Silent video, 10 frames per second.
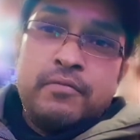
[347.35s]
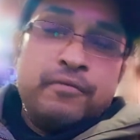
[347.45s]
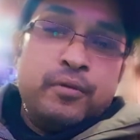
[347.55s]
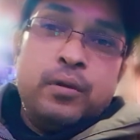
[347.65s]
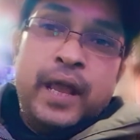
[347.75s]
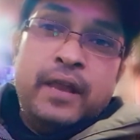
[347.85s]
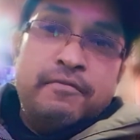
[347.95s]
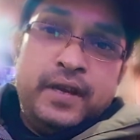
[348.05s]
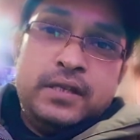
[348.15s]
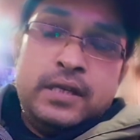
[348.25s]
for
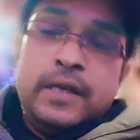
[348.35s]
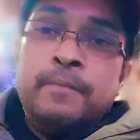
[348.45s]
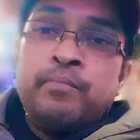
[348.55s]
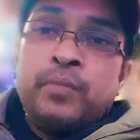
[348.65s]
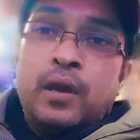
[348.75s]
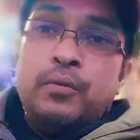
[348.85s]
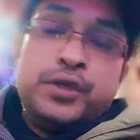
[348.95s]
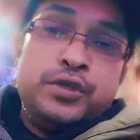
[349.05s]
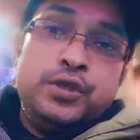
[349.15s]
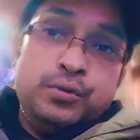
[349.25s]
infinity, which
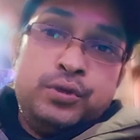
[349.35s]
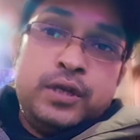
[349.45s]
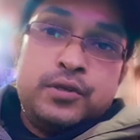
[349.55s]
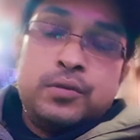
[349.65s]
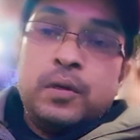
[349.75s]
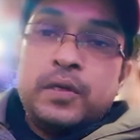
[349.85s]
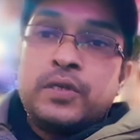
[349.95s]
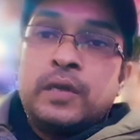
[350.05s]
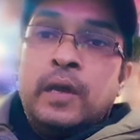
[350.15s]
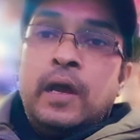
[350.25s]
is useless to us.